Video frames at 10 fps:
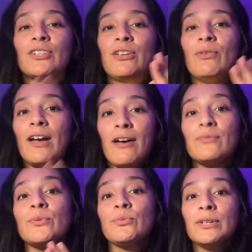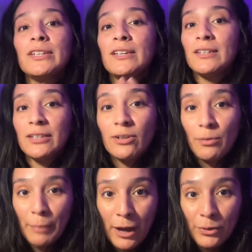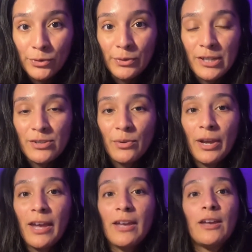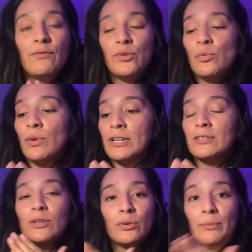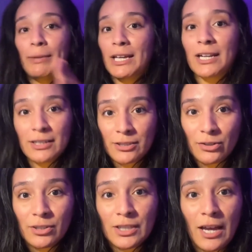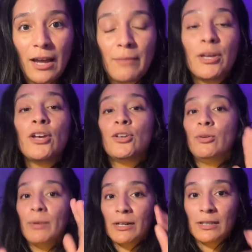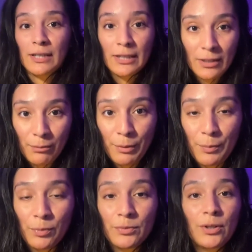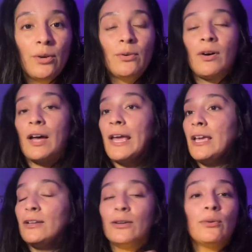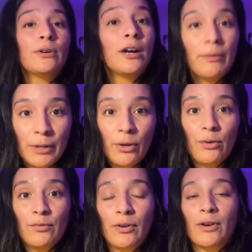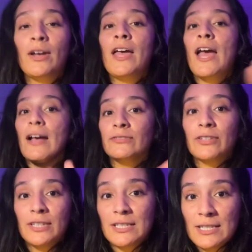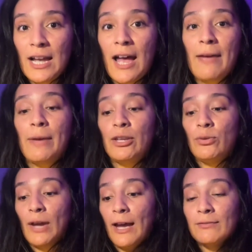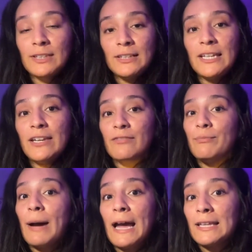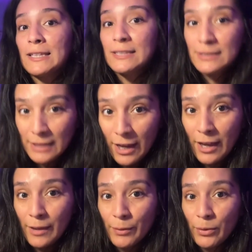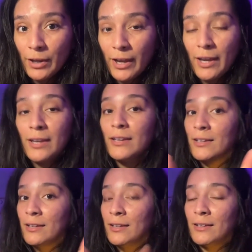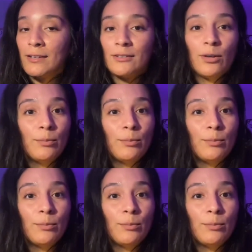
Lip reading: you have really clear boundaries, okay? If you want to go to bed at a certain time, you better let them people know, ain't no coming over after this time, and you have to leave by this time, okay? Don't